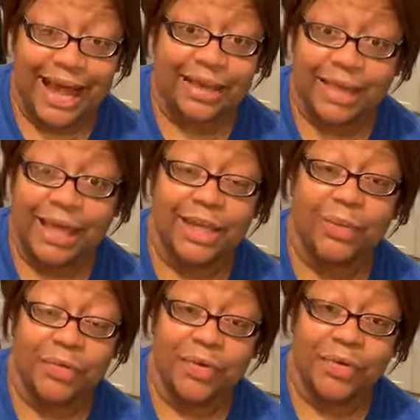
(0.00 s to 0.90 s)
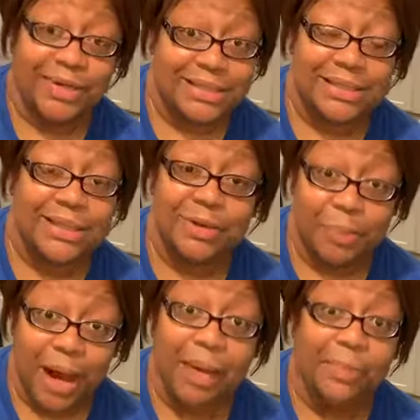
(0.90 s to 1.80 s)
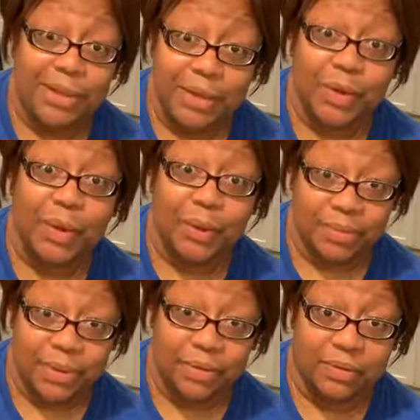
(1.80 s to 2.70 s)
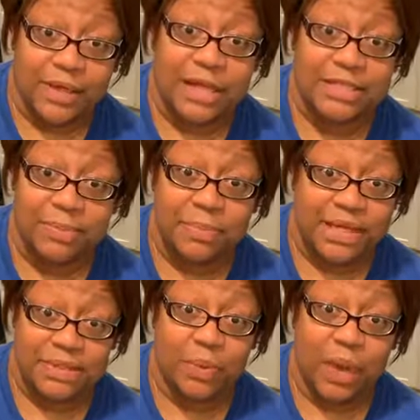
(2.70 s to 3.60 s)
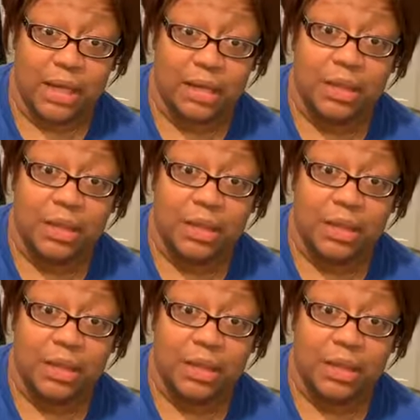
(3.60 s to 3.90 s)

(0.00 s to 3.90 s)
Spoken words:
I like it when the grease is still popping in the cornmeal. That is the best way.